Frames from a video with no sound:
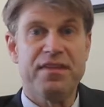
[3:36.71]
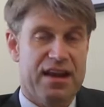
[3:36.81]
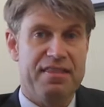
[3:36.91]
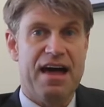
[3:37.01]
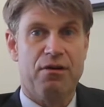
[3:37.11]

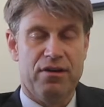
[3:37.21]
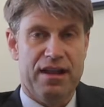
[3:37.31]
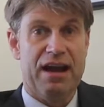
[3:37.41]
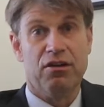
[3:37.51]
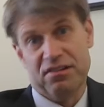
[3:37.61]
then
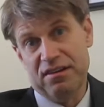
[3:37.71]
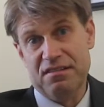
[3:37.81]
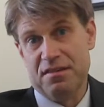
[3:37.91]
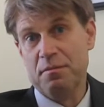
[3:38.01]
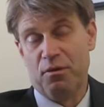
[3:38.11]
that also
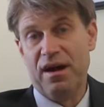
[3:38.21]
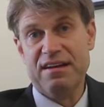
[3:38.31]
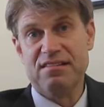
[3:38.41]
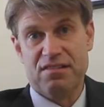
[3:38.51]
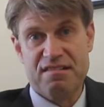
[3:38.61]
gives them the
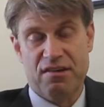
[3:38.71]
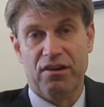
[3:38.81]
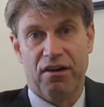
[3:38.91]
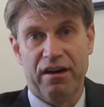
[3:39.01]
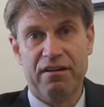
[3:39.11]
right to search your
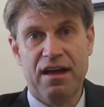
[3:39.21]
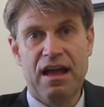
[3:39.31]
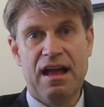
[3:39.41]
car.